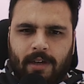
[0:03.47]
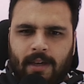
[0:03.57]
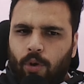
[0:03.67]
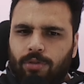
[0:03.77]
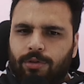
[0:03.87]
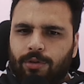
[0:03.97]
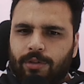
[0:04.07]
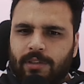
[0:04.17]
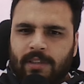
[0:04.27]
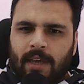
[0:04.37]
Both
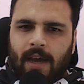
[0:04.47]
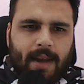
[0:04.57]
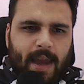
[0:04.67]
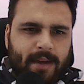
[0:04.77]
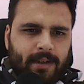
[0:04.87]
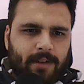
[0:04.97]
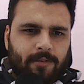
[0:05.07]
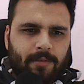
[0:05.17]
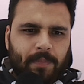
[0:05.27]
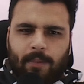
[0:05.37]
rooks are
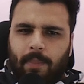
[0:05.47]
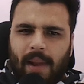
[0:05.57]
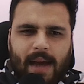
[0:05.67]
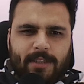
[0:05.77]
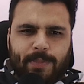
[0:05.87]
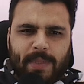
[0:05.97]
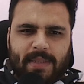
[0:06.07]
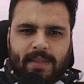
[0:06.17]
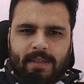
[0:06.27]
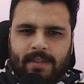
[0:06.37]
active and black's
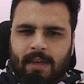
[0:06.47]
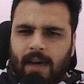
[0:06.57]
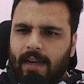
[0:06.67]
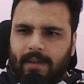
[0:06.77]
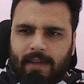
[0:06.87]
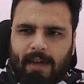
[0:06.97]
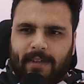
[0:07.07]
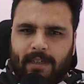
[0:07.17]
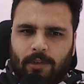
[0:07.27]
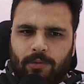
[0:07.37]
pieces are
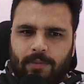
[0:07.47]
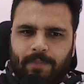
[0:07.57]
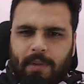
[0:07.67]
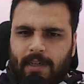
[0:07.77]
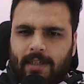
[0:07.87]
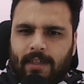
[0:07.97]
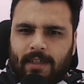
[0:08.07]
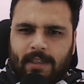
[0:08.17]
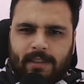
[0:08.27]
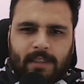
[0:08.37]
tied down. But
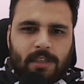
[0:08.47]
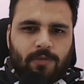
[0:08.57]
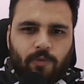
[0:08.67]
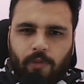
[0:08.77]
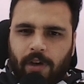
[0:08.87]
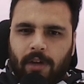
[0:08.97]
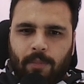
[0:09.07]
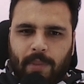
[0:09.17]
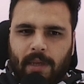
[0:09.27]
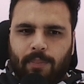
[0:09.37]
there is
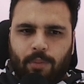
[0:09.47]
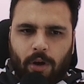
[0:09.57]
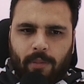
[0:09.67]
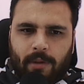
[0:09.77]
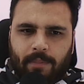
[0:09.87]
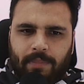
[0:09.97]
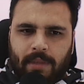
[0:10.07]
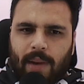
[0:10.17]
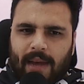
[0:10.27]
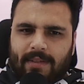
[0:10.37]
one big problem.
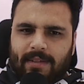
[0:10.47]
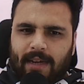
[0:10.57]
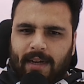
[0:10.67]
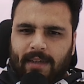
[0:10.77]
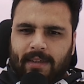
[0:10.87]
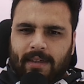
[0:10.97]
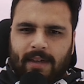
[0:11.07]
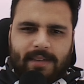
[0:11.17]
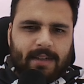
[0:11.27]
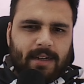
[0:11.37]
Black's knight
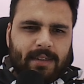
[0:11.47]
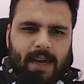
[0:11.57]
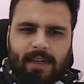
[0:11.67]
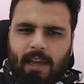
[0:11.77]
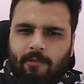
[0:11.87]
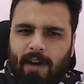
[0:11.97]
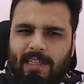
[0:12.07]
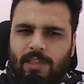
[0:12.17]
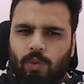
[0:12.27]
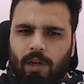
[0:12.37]
is attacking
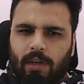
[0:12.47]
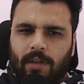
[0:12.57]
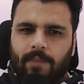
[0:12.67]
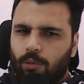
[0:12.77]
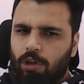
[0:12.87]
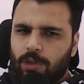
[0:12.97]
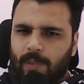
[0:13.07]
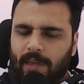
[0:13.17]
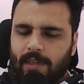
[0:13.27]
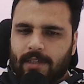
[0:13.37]
white's queen.
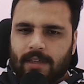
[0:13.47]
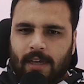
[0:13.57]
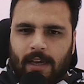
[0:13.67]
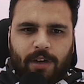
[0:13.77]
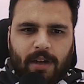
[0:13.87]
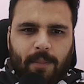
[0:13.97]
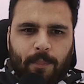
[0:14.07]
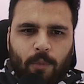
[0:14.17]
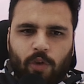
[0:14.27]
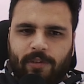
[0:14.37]
Most players would
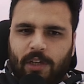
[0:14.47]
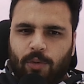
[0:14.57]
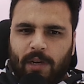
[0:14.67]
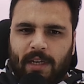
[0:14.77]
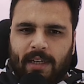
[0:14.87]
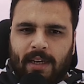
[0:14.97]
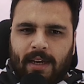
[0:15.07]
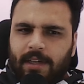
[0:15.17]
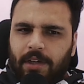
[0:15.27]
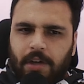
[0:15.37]
move the queen
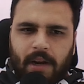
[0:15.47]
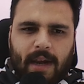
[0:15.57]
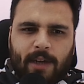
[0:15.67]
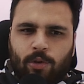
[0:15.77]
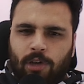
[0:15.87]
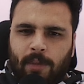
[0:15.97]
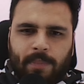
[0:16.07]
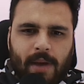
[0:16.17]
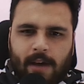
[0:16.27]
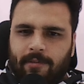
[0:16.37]
and try to
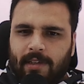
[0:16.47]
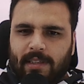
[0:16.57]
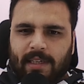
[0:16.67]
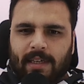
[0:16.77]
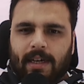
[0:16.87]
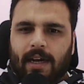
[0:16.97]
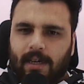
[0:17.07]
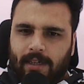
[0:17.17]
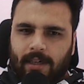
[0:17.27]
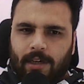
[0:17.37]
keep everything
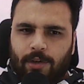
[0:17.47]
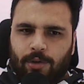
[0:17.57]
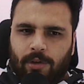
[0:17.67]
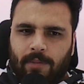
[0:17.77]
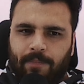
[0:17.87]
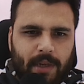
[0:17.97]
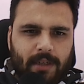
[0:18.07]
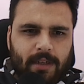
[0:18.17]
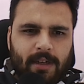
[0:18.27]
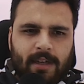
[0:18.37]
under control.
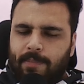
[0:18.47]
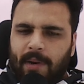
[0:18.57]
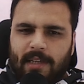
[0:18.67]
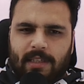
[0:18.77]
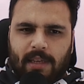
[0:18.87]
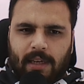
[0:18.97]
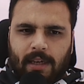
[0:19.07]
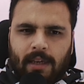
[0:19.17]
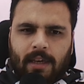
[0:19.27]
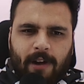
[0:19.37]
But
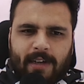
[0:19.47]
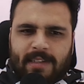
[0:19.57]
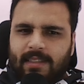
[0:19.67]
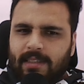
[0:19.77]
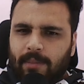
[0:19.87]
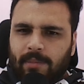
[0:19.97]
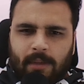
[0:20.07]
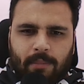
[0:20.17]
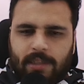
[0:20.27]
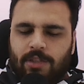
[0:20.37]
Spassky finds
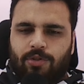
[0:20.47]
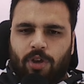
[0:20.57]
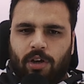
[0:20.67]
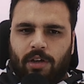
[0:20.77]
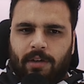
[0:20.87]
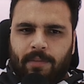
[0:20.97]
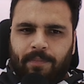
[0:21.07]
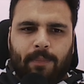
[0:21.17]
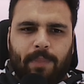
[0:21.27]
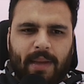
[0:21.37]
something much stronger.
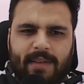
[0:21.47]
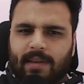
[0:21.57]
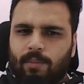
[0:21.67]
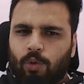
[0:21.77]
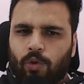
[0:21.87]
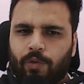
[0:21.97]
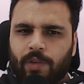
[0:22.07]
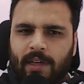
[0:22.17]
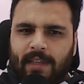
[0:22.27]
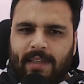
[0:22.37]
He plays a move
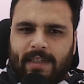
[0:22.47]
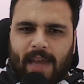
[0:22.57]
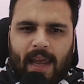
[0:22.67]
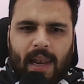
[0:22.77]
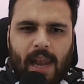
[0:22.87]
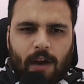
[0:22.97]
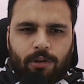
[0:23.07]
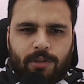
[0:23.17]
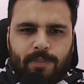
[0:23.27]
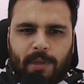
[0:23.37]
that
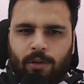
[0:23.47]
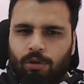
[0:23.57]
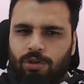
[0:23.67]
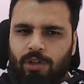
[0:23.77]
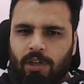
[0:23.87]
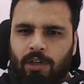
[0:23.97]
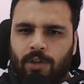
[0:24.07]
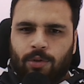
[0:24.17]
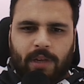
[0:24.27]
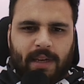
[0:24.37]
allows
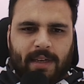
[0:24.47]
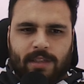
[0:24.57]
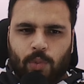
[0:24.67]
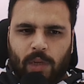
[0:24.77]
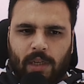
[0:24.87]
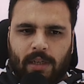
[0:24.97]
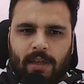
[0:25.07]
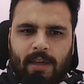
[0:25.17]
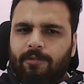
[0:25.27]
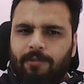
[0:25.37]
Petrosian to take his queen.
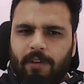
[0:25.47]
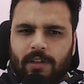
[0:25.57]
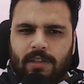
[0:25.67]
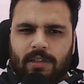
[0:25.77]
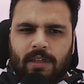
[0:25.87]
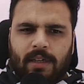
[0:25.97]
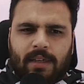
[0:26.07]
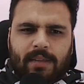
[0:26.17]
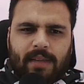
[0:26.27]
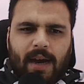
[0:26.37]
At first,
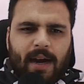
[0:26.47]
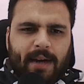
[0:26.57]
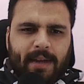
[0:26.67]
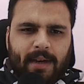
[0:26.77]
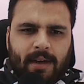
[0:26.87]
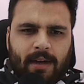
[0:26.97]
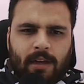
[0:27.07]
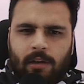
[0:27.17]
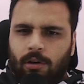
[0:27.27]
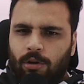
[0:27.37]
the idea
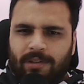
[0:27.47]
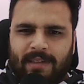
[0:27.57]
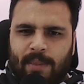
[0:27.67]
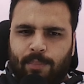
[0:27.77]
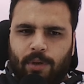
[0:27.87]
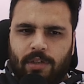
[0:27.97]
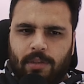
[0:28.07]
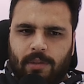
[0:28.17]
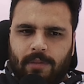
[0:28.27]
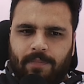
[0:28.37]
looks
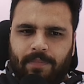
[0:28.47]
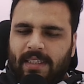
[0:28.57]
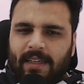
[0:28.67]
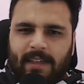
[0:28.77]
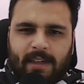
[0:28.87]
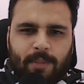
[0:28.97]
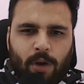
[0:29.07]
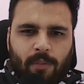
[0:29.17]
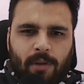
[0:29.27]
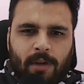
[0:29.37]
impossible. But the real
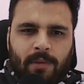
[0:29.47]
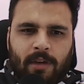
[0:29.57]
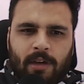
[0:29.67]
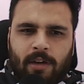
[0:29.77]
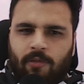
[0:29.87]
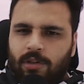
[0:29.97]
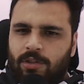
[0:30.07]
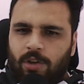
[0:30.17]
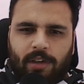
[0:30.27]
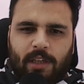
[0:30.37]
problem
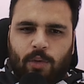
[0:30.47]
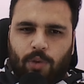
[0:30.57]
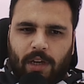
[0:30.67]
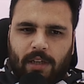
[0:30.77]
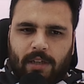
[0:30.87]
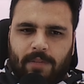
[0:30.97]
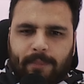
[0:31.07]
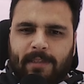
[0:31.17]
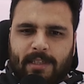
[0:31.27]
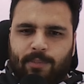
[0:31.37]
was not the queen.
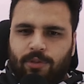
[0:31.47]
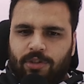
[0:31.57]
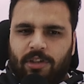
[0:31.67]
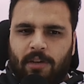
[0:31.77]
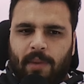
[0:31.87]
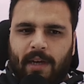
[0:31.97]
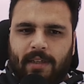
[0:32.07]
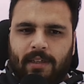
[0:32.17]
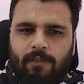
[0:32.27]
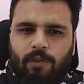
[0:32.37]
Keep this position in
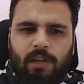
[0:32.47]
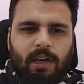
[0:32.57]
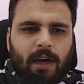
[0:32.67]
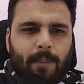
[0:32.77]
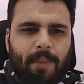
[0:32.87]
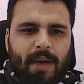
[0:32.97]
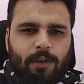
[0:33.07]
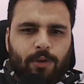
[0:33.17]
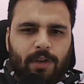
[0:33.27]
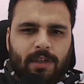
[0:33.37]
mind. We'll come
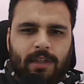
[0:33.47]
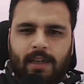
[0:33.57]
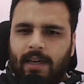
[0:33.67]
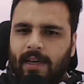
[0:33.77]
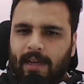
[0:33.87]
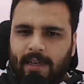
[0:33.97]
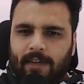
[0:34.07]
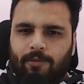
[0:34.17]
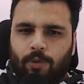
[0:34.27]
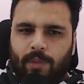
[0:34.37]
back to it in
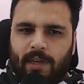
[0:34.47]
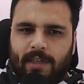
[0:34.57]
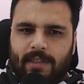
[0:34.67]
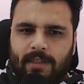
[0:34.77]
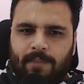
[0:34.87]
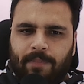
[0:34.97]
a few minutes.